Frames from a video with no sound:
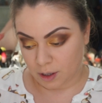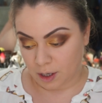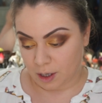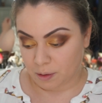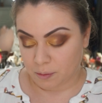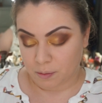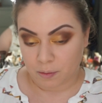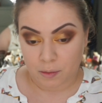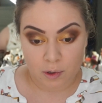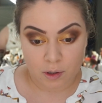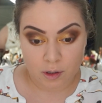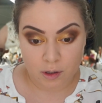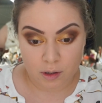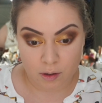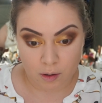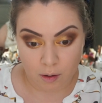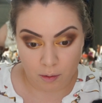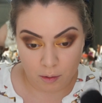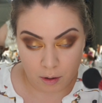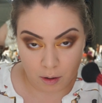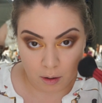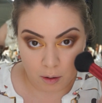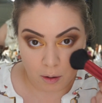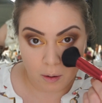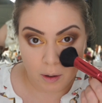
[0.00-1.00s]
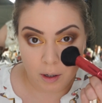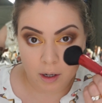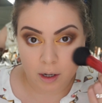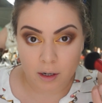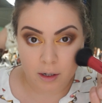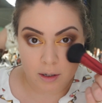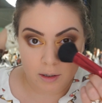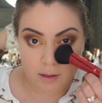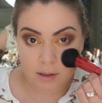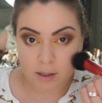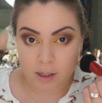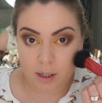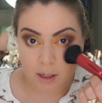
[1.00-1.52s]
Okay, so I'm gonna go ahead
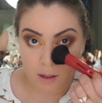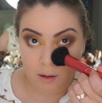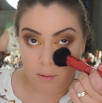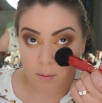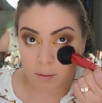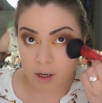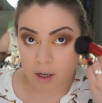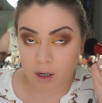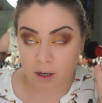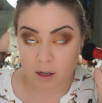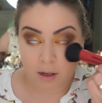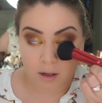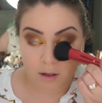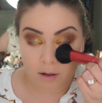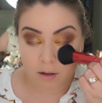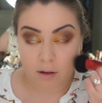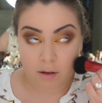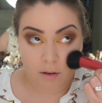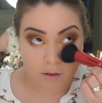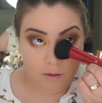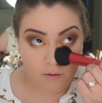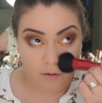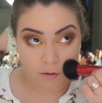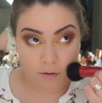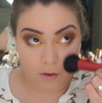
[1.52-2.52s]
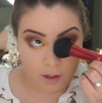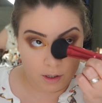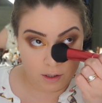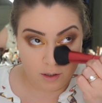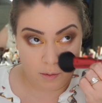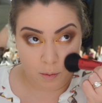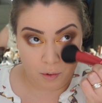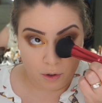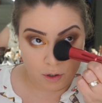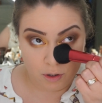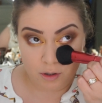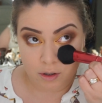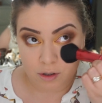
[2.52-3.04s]
and take my face
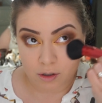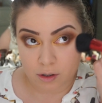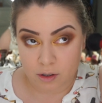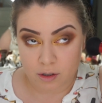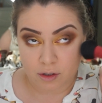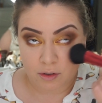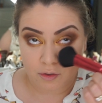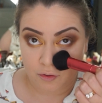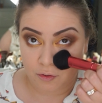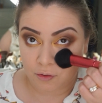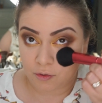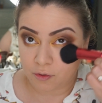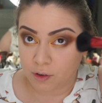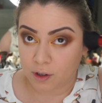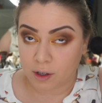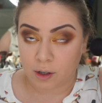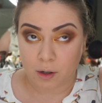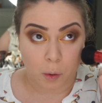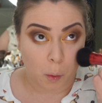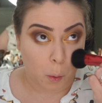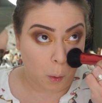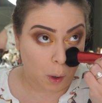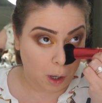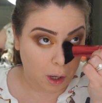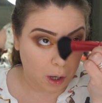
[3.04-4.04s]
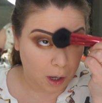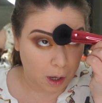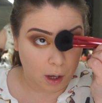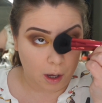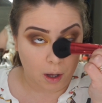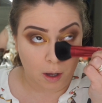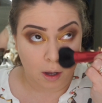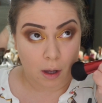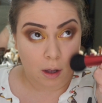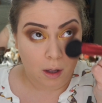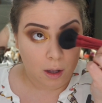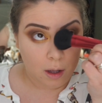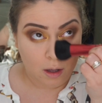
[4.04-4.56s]
brush and just flick
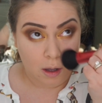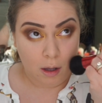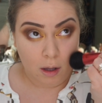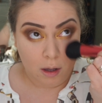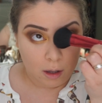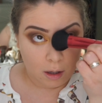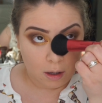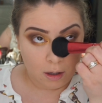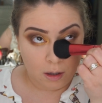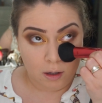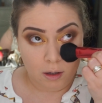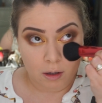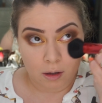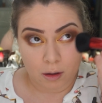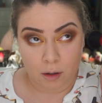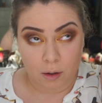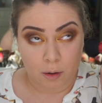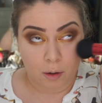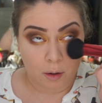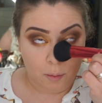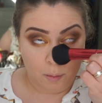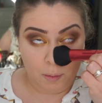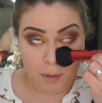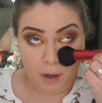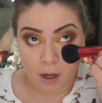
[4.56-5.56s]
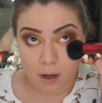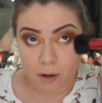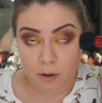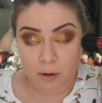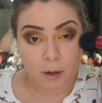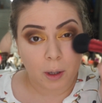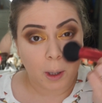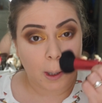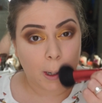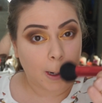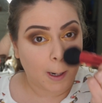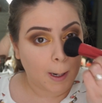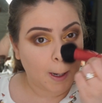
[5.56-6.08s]
away the
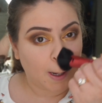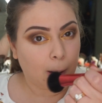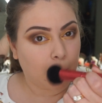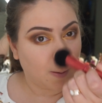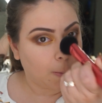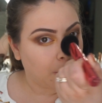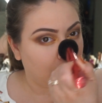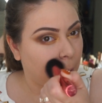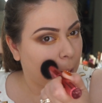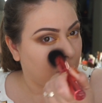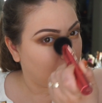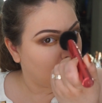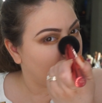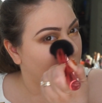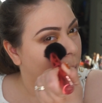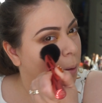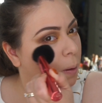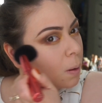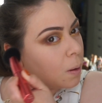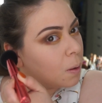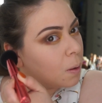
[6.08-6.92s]
powder that I have here.